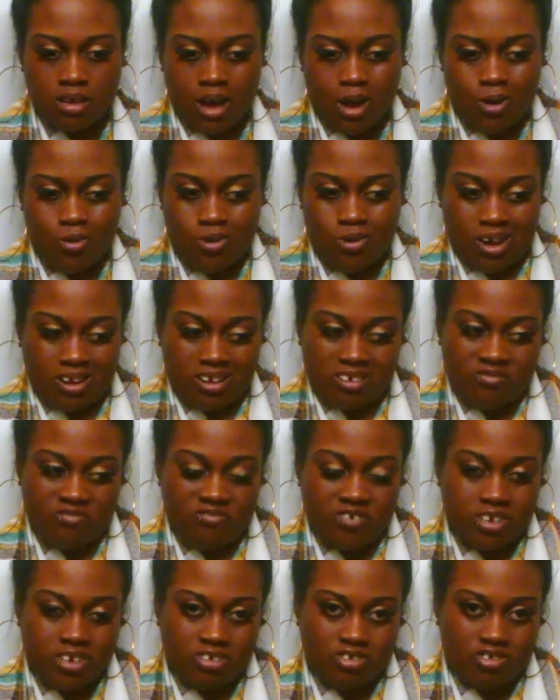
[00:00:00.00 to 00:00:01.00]
I
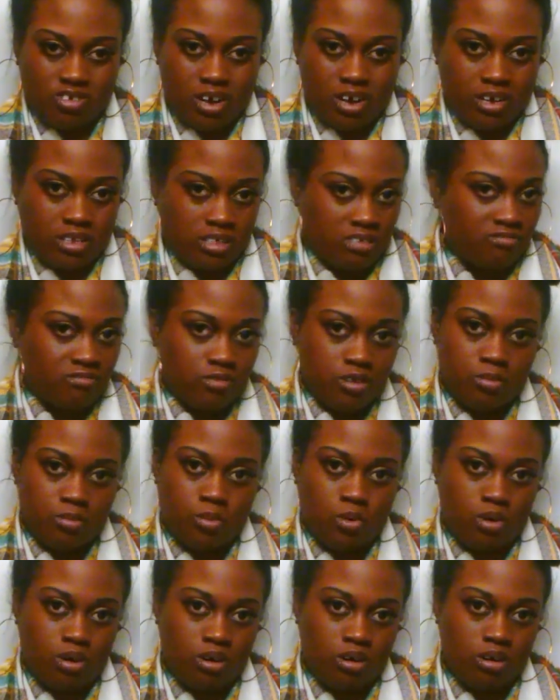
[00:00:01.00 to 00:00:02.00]
didn't feel attractive no
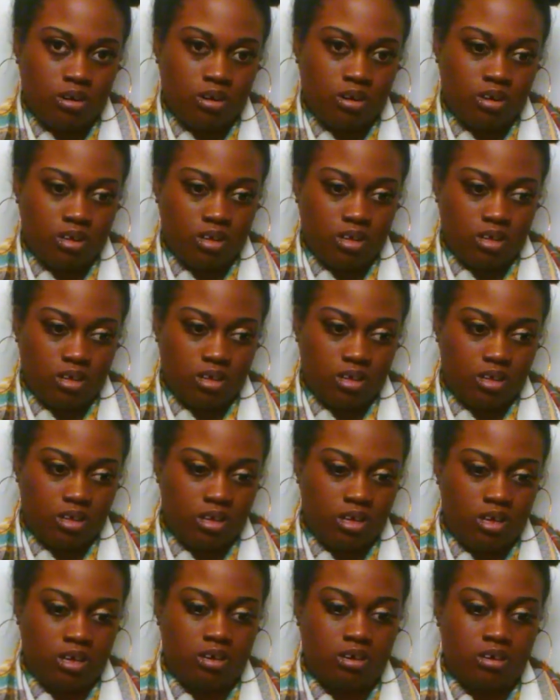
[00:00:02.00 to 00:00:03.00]
more.
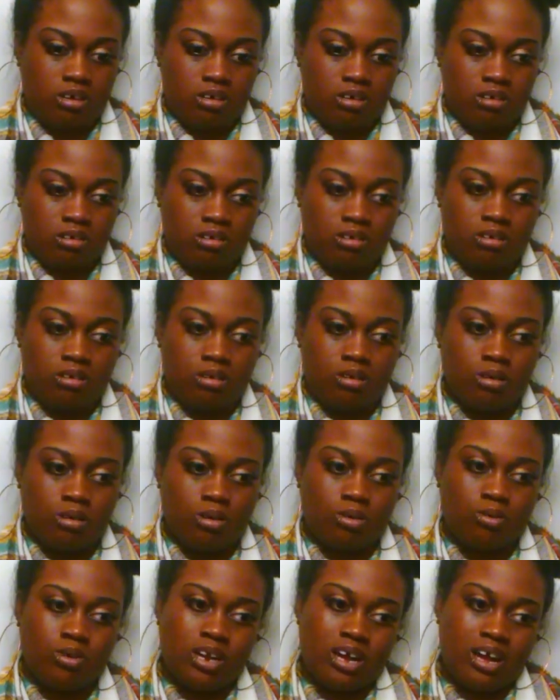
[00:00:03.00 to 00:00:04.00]
And
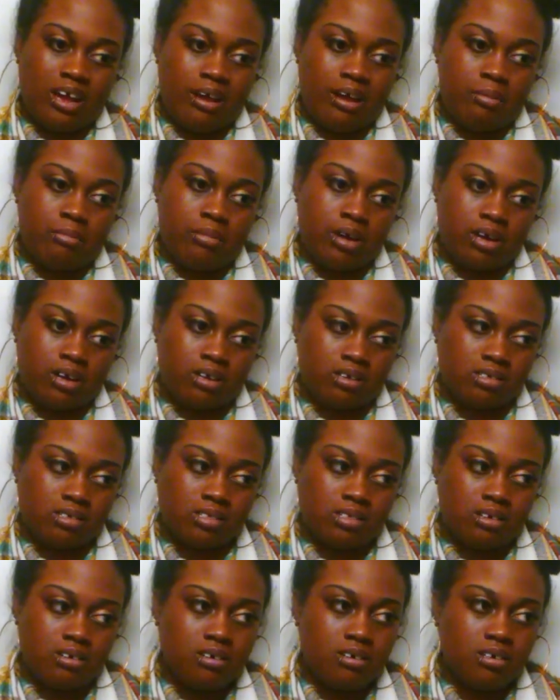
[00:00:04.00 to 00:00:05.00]
when I had my
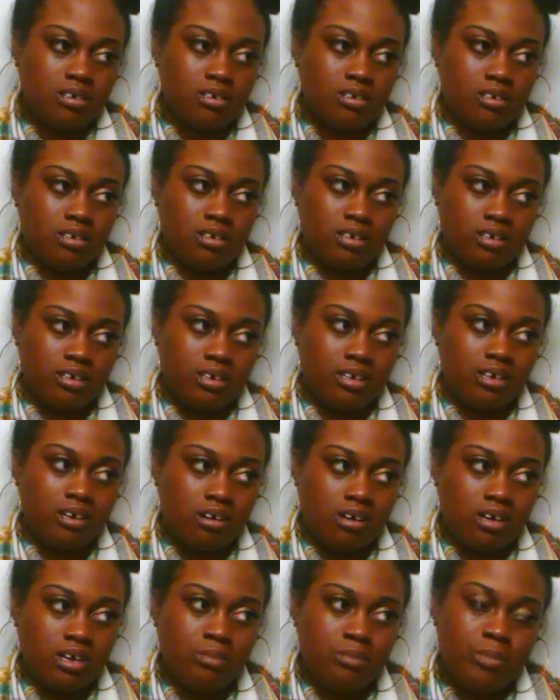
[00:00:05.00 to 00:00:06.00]
son,
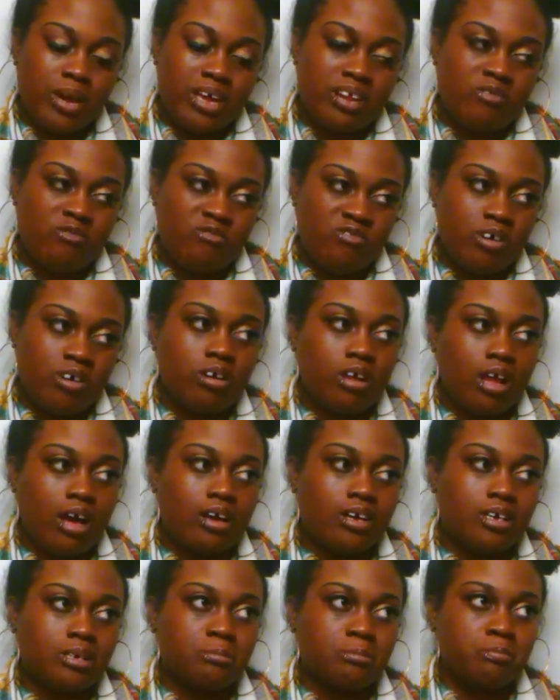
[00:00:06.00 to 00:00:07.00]
he made it feel
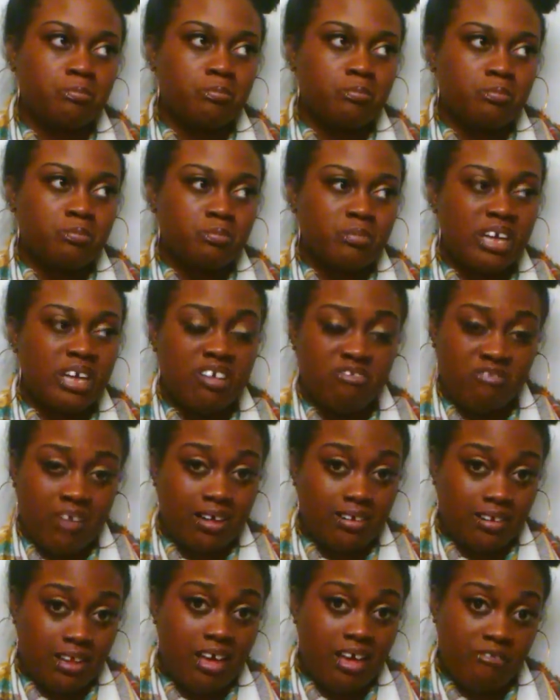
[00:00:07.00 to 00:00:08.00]
like if
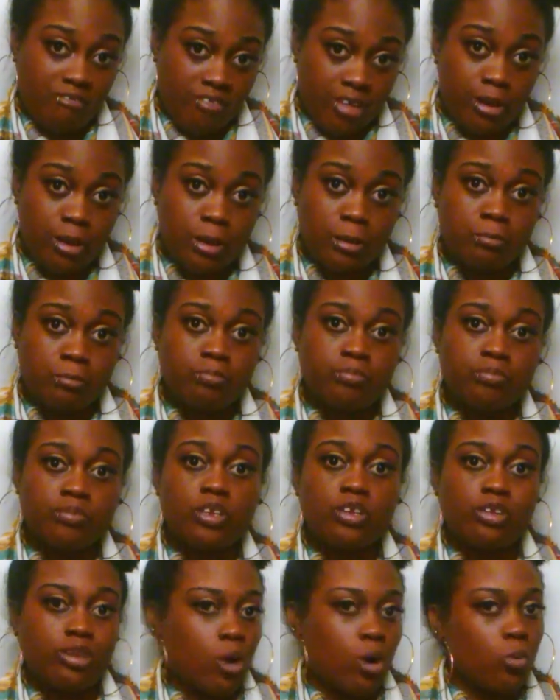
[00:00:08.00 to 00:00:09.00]
I left him,
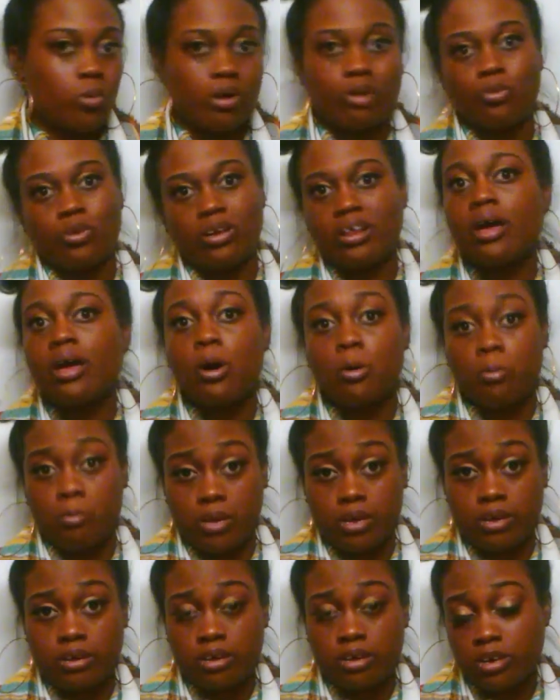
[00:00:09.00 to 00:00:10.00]
no one would help
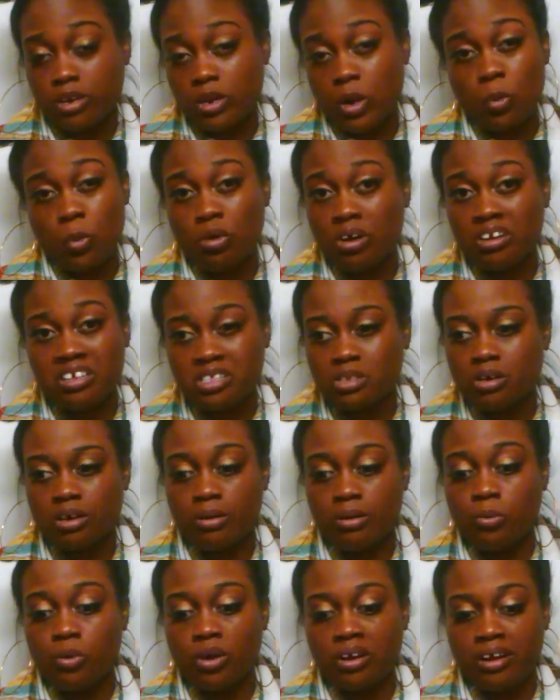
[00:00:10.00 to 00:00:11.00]
me. No one is going
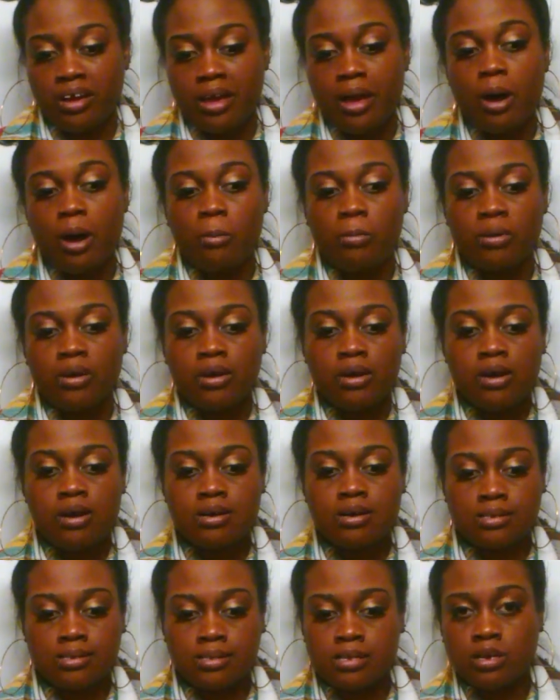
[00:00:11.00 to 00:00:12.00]
to want to help
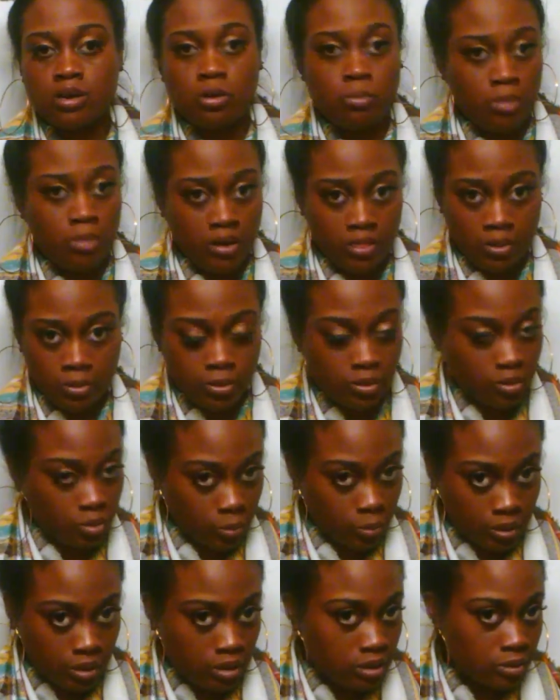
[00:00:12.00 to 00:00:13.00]
a single mother with
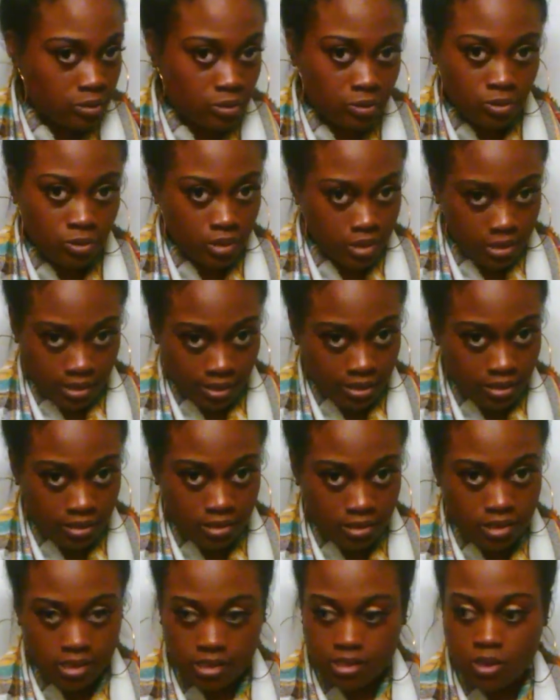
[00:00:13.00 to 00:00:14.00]
3 little
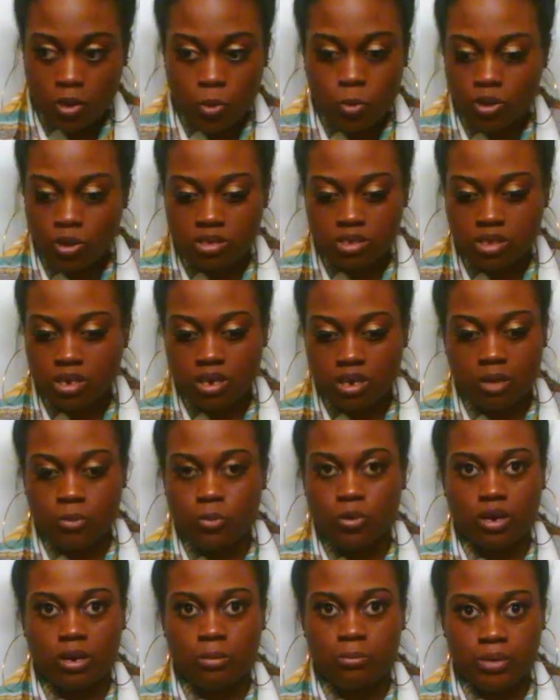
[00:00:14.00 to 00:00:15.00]
kids. No one's going to
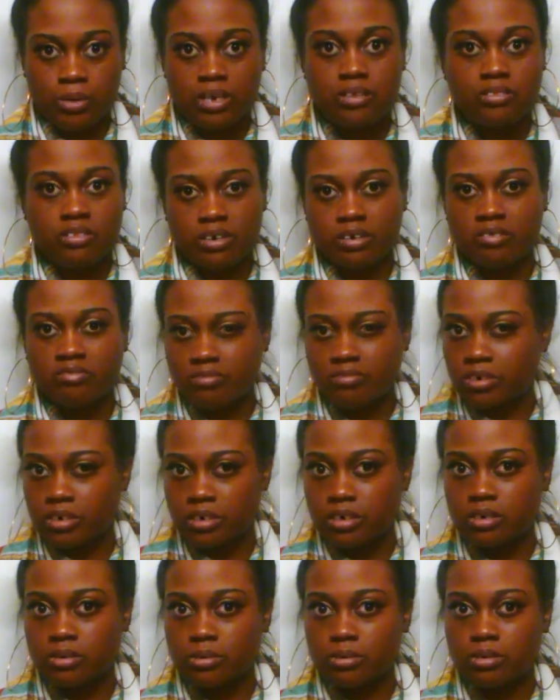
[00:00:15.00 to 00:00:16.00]
want to be there for
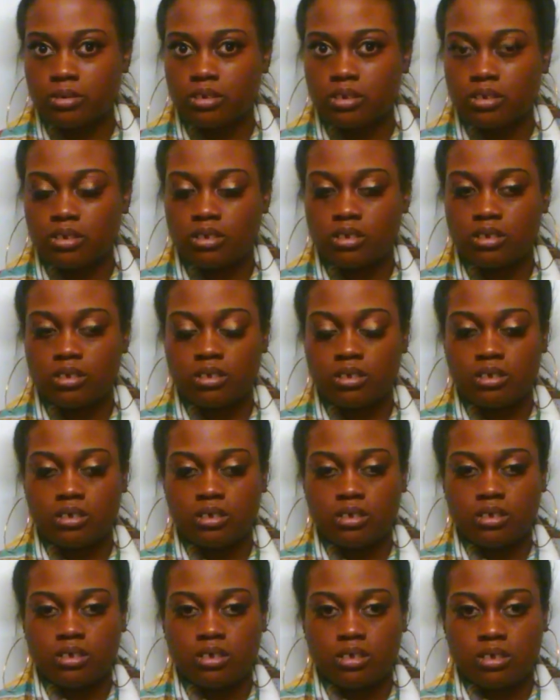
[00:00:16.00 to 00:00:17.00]
you.
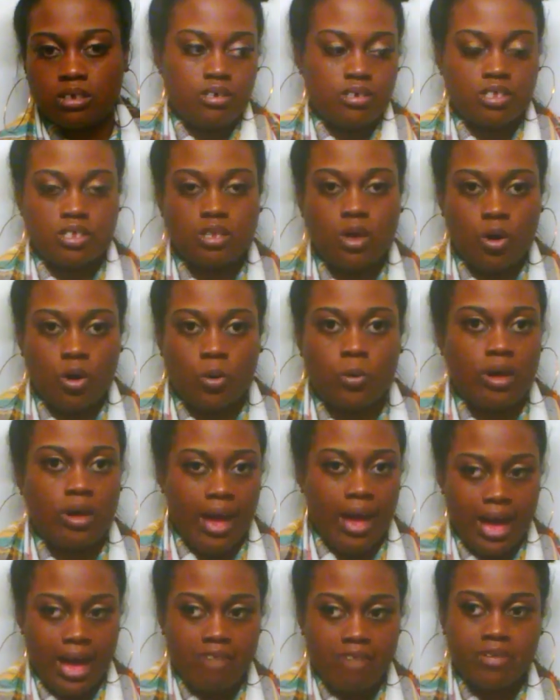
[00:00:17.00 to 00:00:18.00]
So
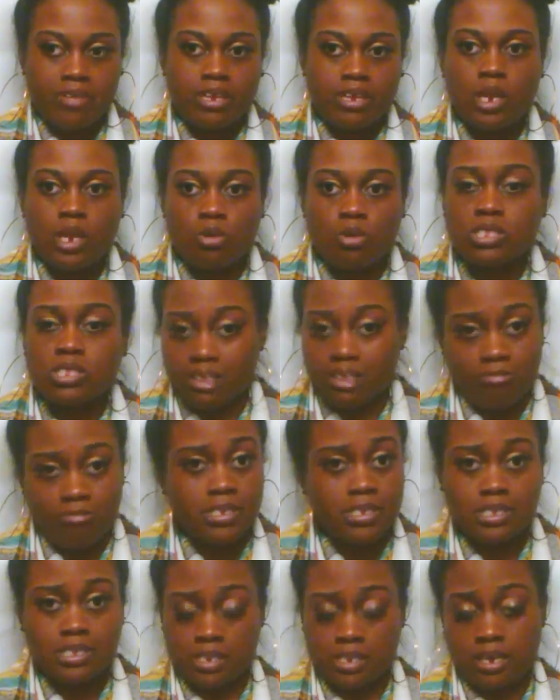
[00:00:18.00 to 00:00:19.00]
with having low
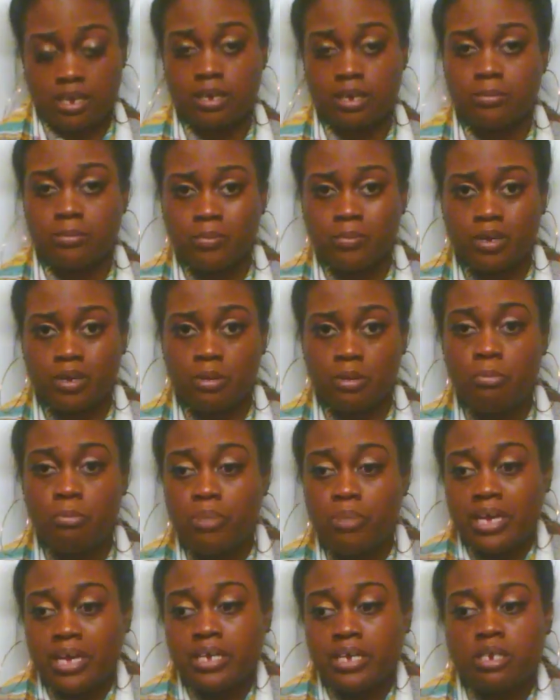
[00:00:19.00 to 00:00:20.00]
self-esteem,
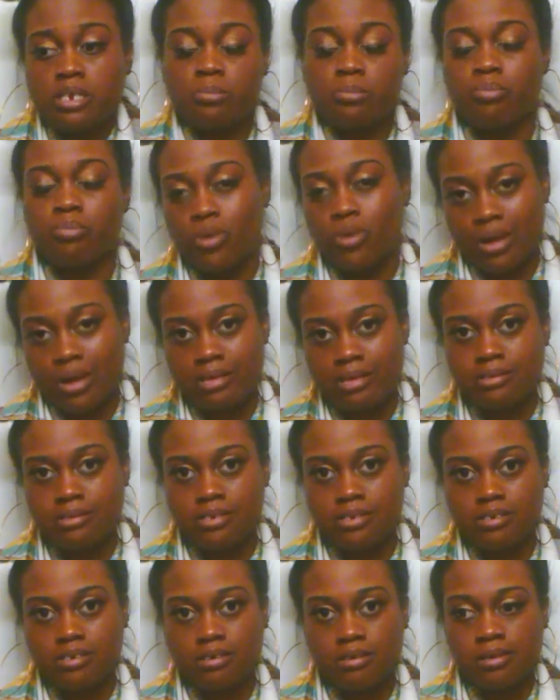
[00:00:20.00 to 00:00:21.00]
being
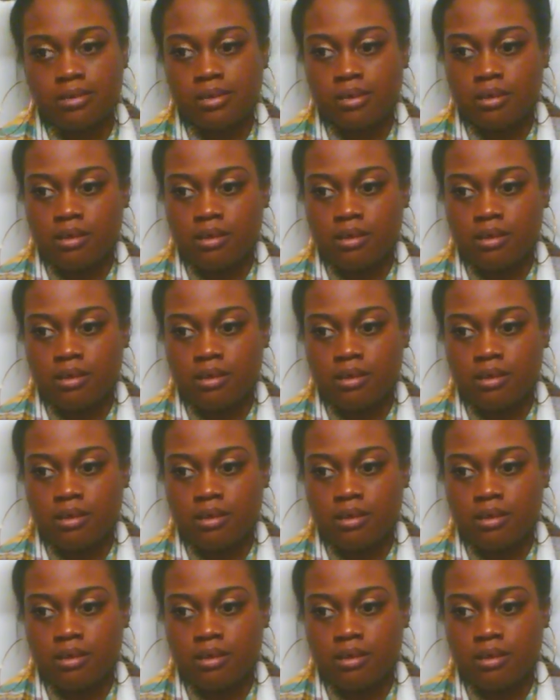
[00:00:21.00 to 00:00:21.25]
depressed,